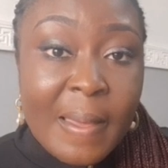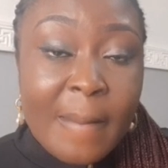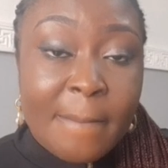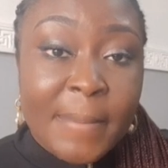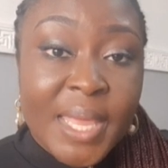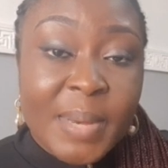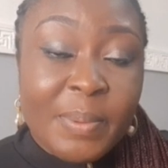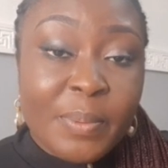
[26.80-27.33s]

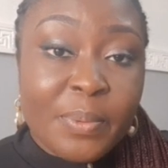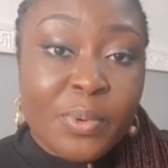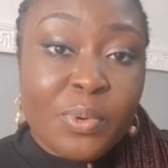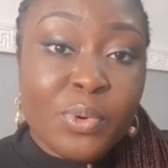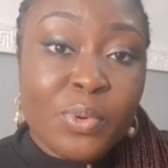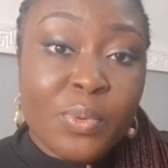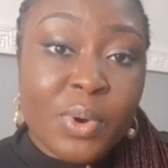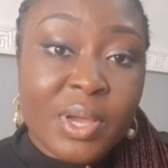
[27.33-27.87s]
Many people
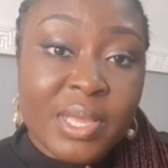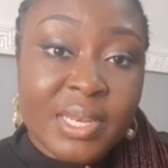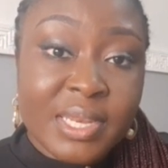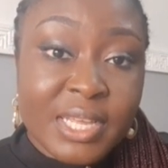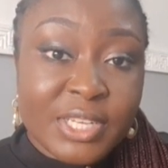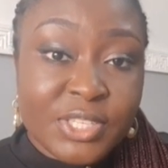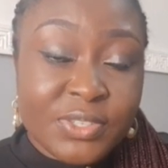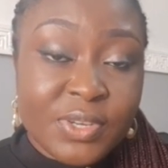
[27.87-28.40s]
who work in
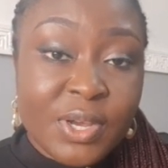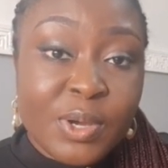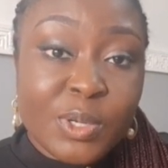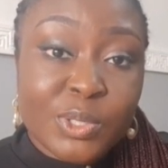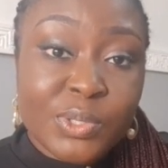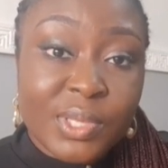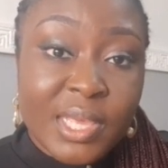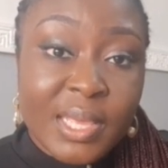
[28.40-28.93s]
Nigeria
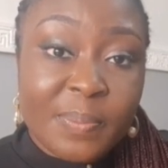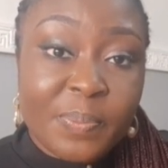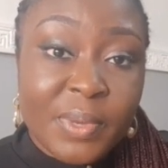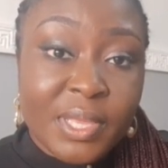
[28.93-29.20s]
also get